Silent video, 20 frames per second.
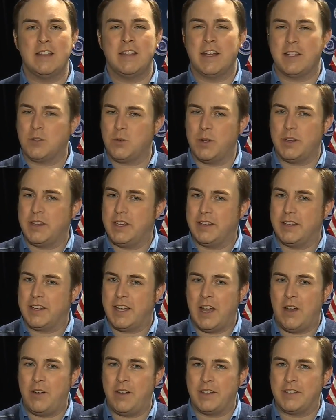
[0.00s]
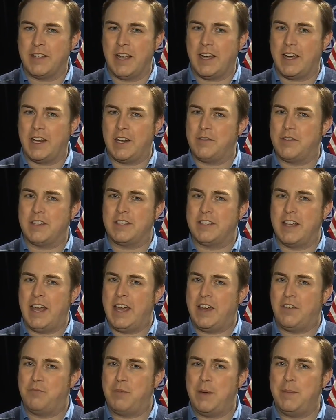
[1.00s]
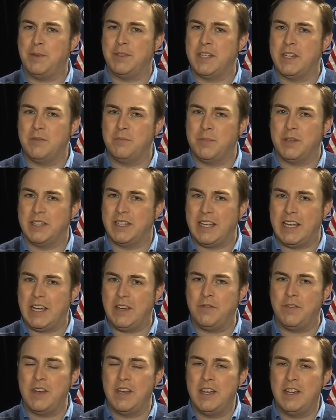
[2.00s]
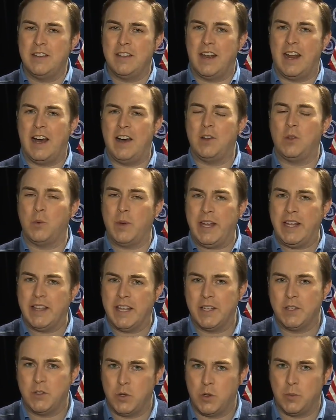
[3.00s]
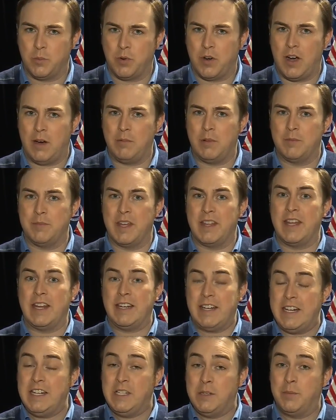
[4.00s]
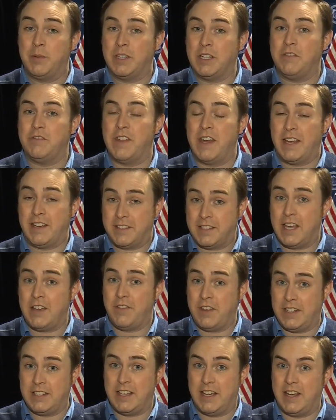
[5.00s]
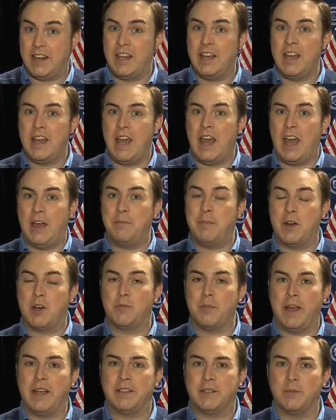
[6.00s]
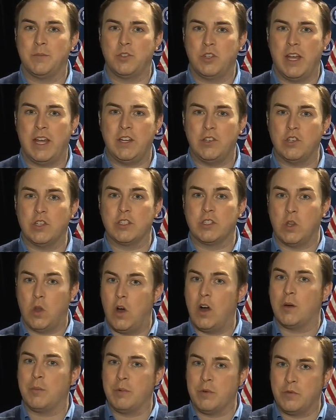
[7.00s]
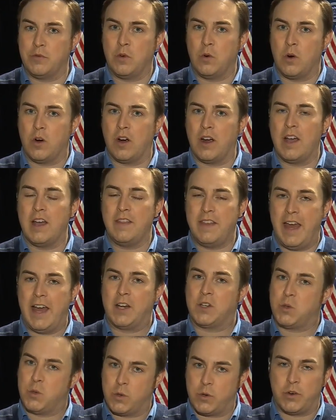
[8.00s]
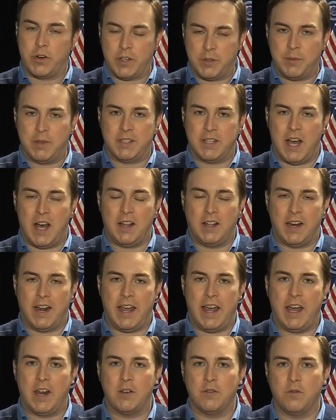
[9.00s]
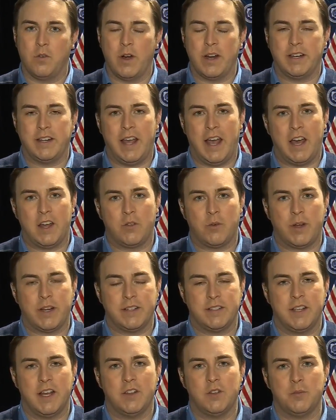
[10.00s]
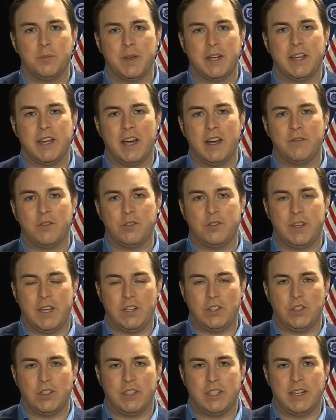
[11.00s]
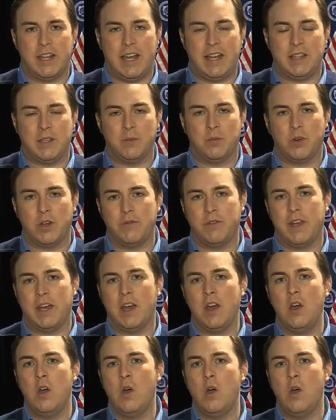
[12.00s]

that's one thing the county executive is saying. If people didn't believe that Halloween led to a problem, then they need to believe Thanksgiving did and better make some changes long before the actual Christmas holiday and avoid gatherings. The other big conversation today at the briefing